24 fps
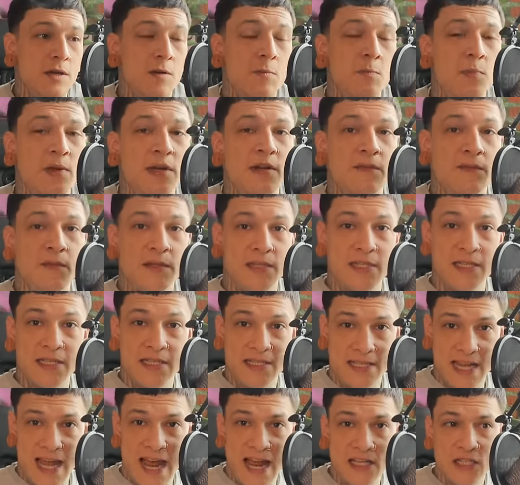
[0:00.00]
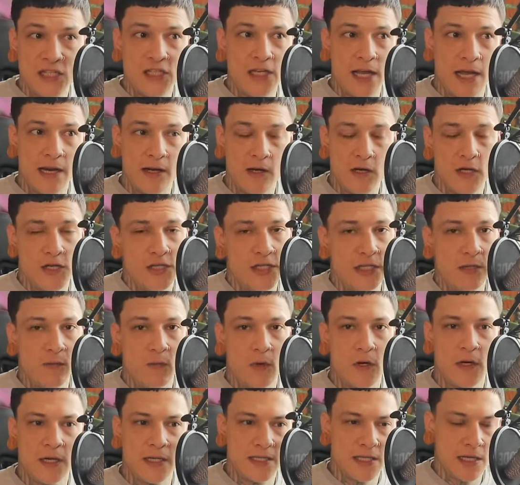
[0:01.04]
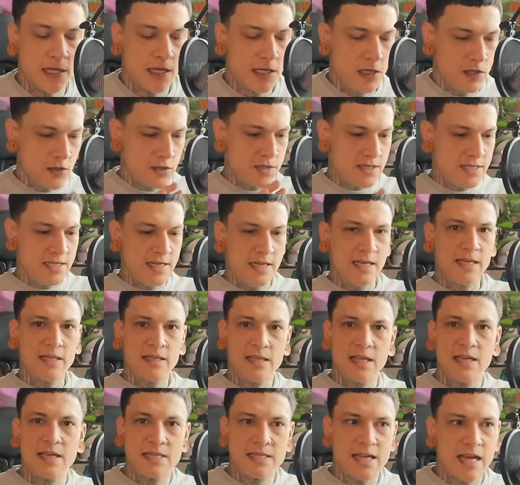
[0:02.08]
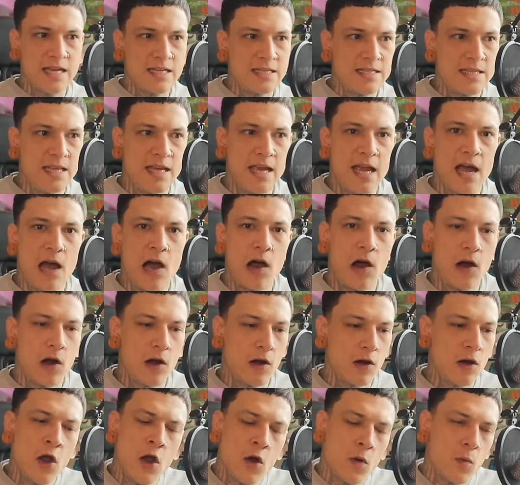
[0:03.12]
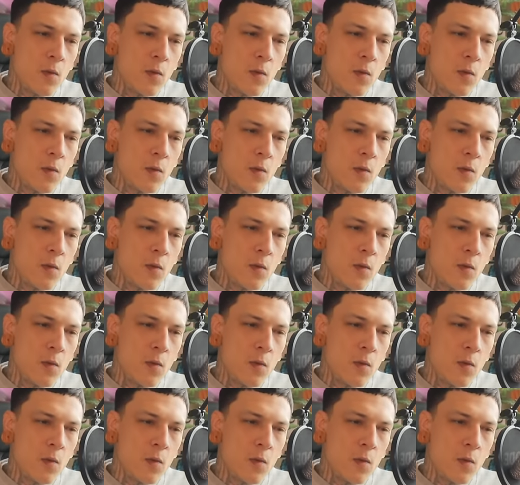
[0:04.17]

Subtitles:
a bit of a detached energy where it's like you're seeing things as they are.